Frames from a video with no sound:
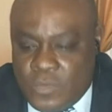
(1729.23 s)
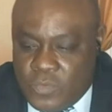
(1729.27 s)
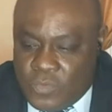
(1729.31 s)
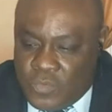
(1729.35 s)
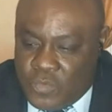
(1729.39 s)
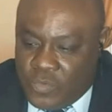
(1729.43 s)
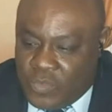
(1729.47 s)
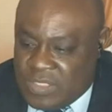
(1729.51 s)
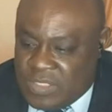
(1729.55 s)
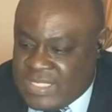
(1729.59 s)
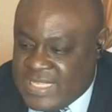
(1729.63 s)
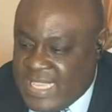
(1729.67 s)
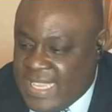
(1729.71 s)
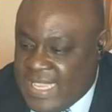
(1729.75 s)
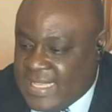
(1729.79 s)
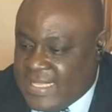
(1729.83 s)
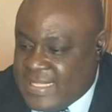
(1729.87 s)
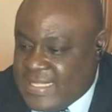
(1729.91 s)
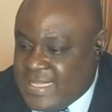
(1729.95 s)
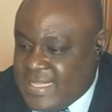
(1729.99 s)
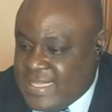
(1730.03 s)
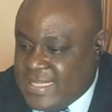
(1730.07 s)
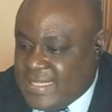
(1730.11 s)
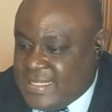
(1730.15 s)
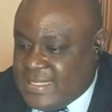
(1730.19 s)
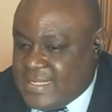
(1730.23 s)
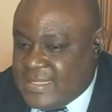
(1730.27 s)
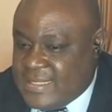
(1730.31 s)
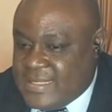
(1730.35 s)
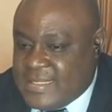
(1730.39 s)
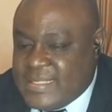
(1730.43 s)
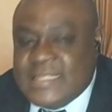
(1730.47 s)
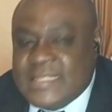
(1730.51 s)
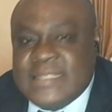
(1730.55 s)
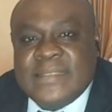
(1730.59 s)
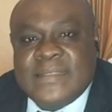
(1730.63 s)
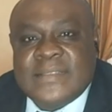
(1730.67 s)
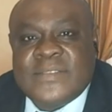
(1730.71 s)
To take this
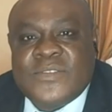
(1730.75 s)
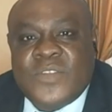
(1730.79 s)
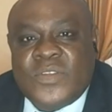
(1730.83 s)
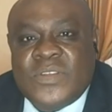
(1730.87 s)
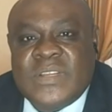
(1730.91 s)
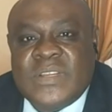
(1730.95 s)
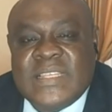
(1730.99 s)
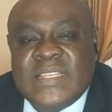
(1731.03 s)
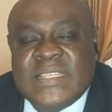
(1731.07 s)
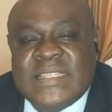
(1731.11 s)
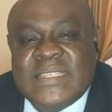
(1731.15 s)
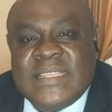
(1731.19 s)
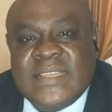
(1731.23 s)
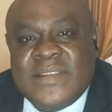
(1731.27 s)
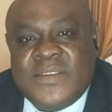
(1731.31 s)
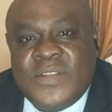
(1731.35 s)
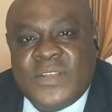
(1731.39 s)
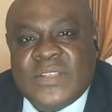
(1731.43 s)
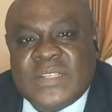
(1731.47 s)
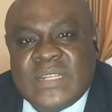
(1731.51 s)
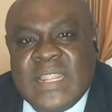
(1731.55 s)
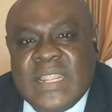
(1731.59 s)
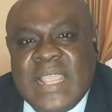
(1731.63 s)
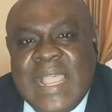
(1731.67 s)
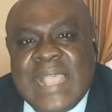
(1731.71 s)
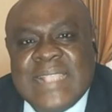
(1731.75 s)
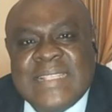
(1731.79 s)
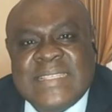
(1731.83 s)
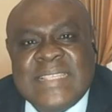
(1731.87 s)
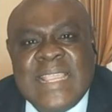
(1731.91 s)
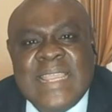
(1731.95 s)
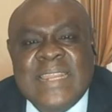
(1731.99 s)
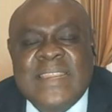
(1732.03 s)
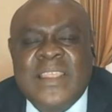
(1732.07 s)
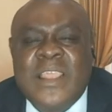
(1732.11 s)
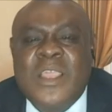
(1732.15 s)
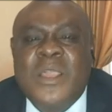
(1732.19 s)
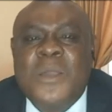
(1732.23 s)
study seriously. I
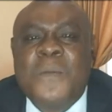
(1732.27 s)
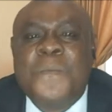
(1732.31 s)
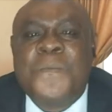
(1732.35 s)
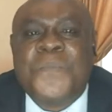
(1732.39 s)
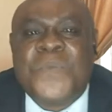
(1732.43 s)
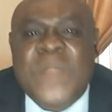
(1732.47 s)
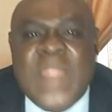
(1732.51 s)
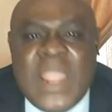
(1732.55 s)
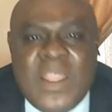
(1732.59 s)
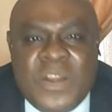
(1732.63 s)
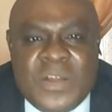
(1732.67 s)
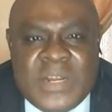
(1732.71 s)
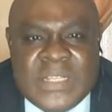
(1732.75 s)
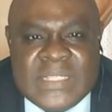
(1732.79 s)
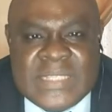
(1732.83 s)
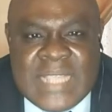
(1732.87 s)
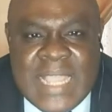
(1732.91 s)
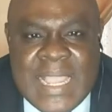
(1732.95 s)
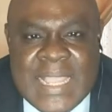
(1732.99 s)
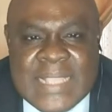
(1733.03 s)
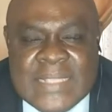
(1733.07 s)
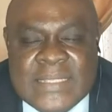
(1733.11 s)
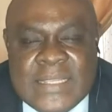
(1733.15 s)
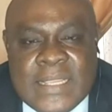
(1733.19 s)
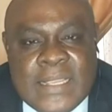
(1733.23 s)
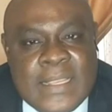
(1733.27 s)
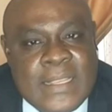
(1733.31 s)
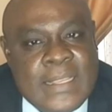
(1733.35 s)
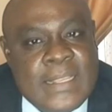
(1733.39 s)
said prioritize.